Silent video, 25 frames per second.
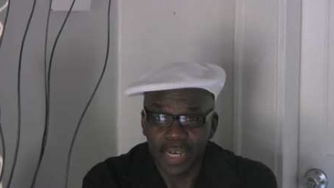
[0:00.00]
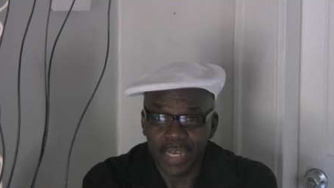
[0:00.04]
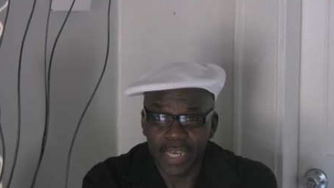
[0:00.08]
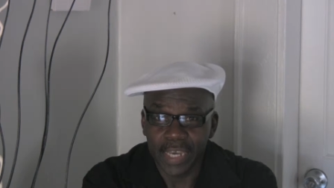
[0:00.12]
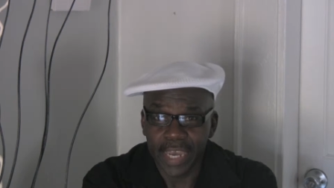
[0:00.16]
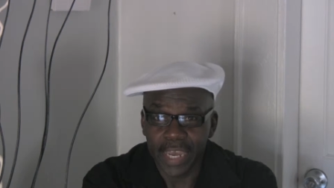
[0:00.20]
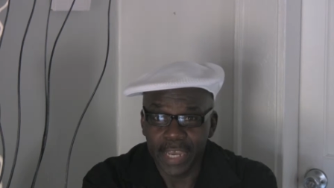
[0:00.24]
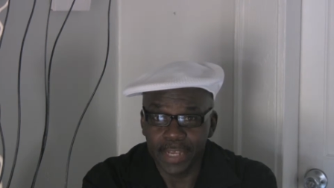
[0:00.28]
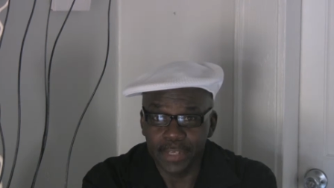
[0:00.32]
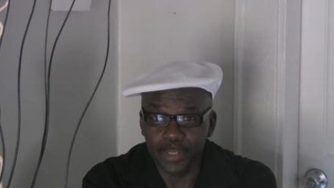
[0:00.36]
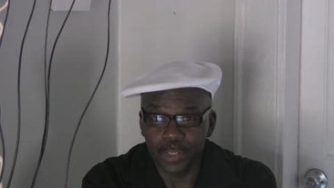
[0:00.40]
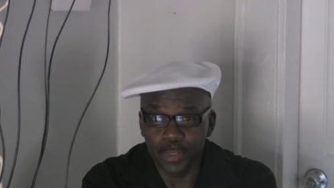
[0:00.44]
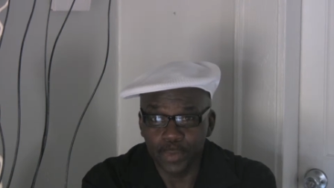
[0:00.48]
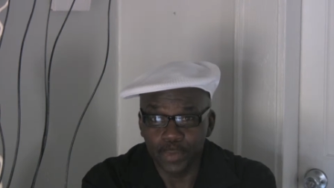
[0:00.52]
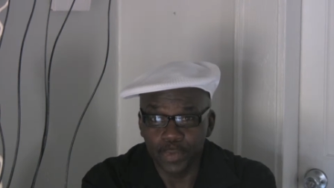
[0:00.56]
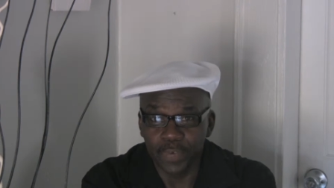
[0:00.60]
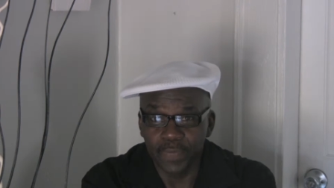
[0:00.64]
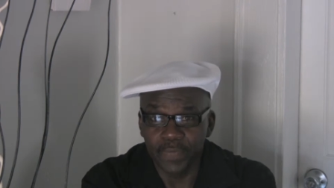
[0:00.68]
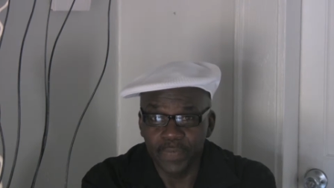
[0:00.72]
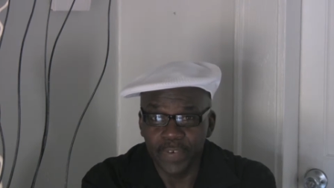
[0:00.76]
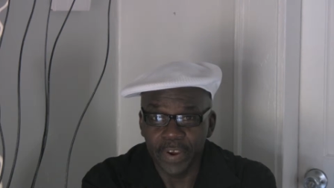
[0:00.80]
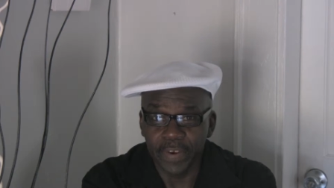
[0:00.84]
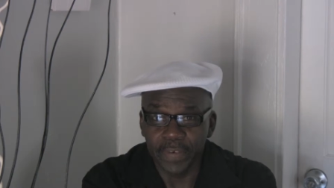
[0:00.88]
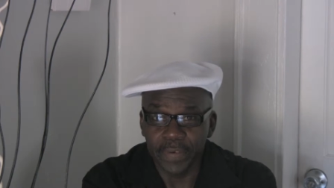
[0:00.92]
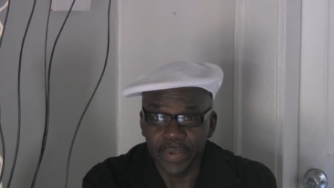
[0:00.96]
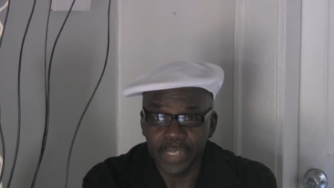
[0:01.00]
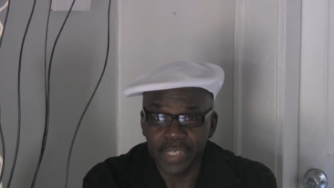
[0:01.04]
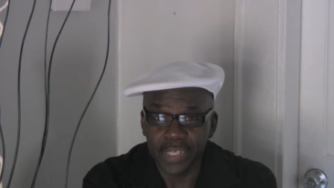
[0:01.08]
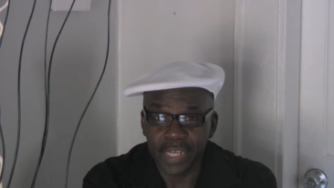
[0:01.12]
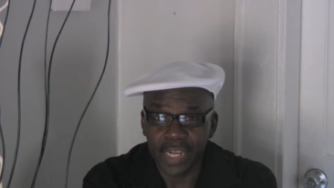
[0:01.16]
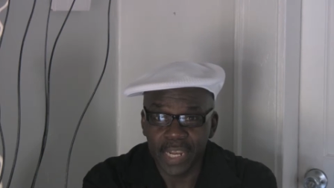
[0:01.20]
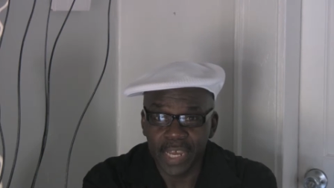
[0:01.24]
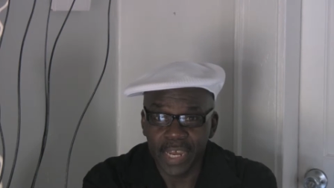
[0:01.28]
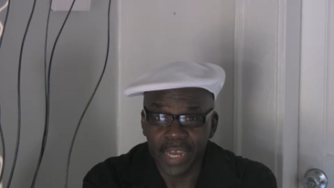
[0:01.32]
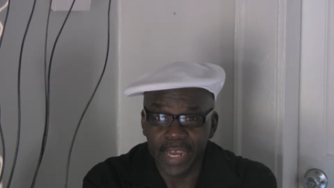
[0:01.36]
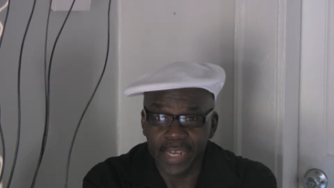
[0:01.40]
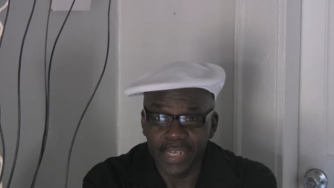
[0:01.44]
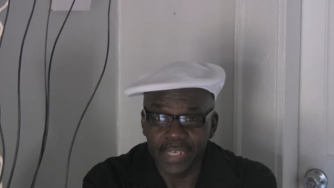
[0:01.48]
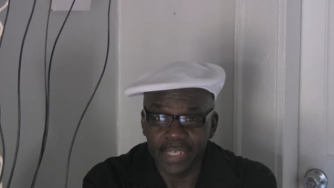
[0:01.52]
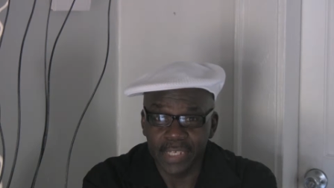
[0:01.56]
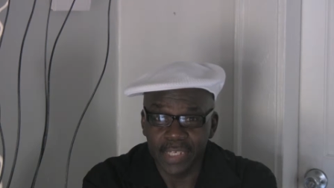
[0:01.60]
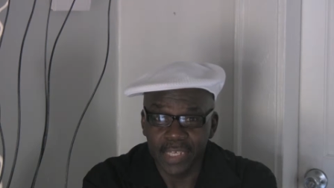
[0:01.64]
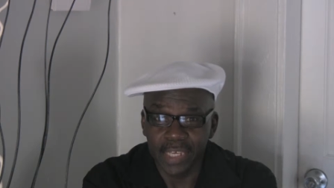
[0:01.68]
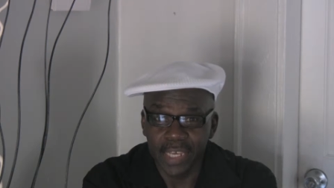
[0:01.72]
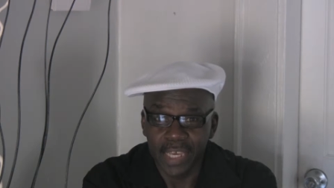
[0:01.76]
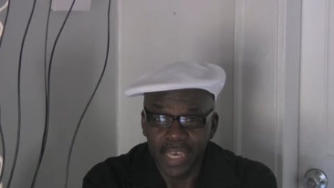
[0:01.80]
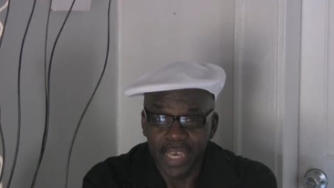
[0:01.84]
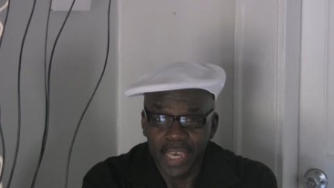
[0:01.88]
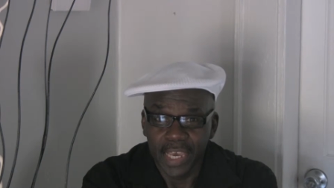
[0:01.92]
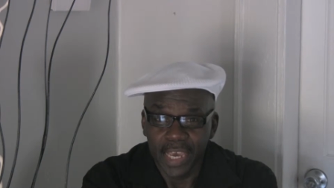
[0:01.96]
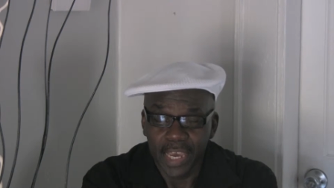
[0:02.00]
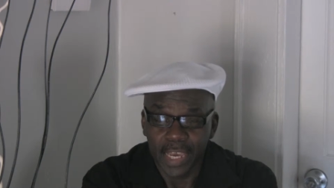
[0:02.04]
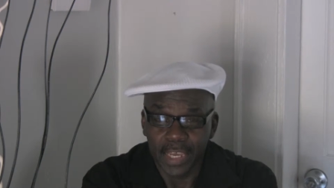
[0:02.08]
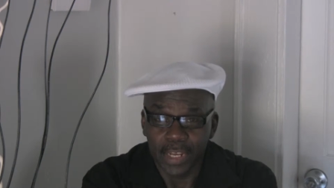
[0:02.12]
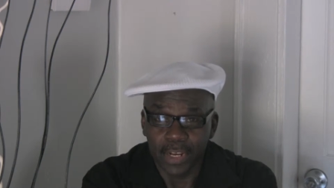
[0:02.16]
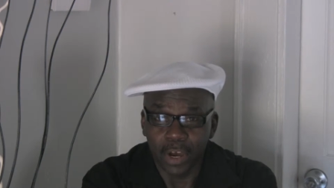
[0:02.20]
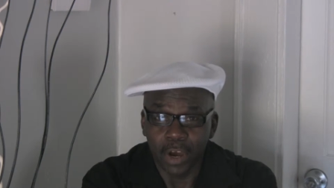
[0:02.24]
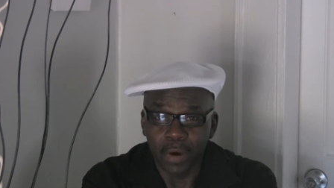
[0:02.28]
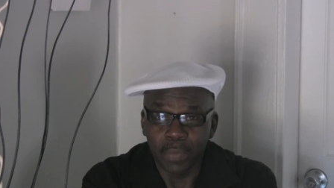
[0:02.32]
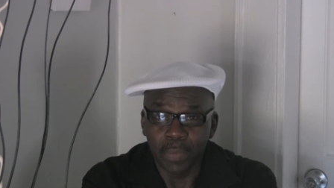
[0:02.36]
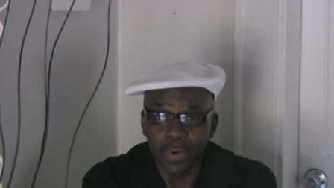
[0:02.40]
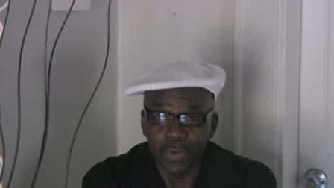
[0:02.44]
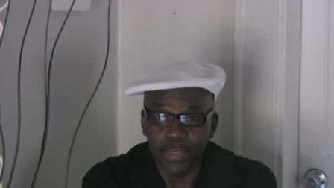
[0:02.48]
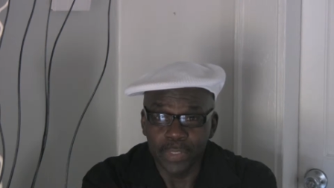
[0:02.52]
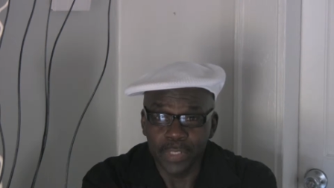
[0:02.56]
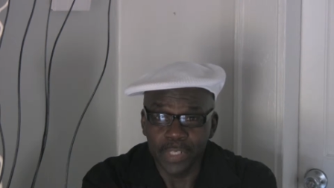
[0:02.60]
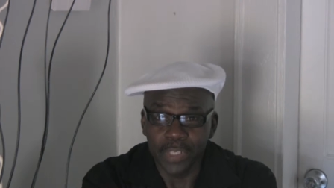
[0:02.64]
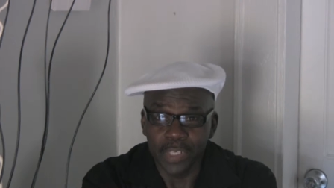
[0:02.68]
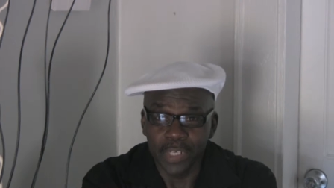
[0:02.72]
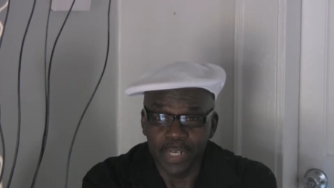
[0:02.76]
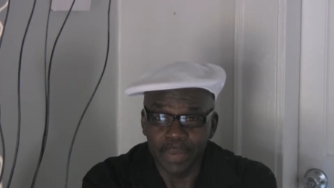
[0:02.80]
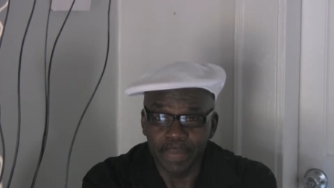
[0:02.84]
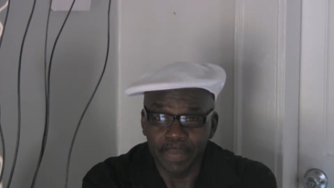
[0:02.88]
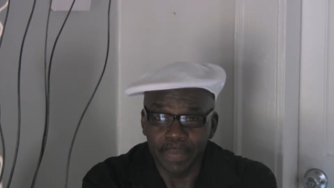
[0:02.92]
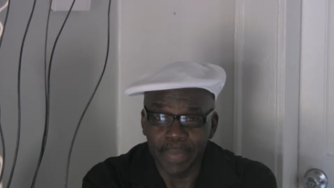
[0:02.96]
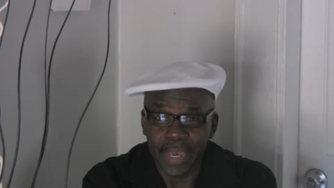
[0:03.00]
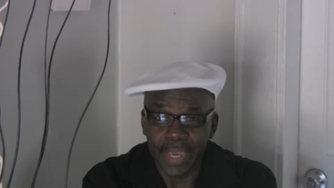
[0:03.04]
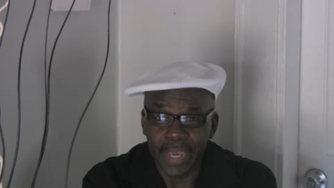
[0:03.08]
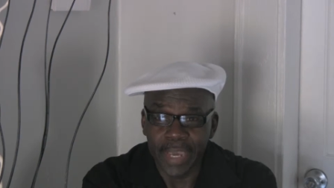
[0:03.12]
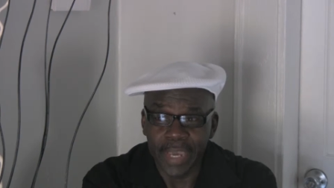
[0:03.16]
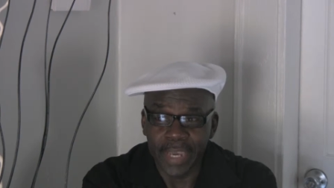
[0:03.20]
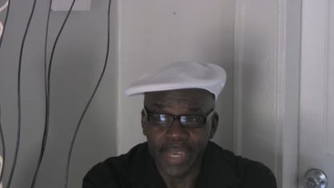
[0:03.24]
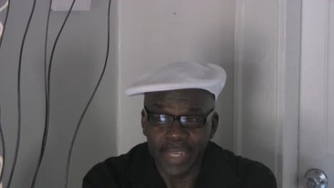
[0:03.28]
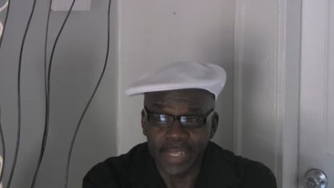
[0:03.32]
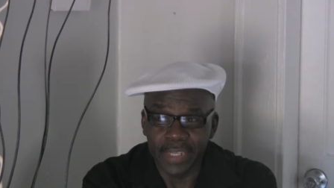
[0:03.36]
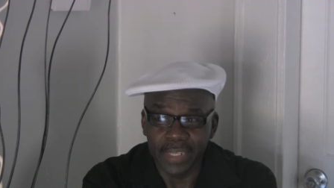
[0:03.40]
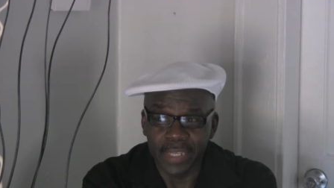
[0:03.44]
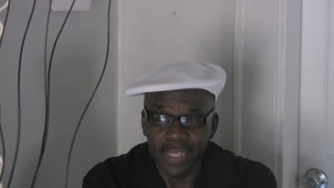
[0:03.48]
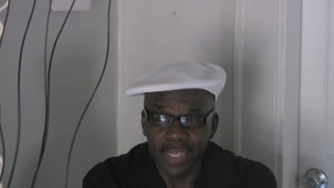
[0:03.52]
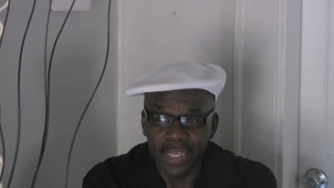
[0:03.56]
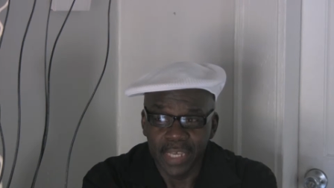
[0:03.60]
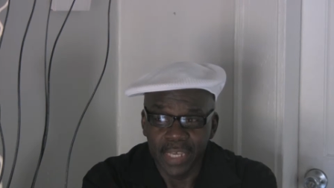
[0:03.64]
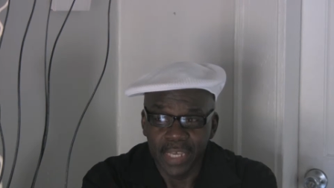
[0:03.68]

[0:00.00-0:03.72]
counseled with various clients, and almost to the man,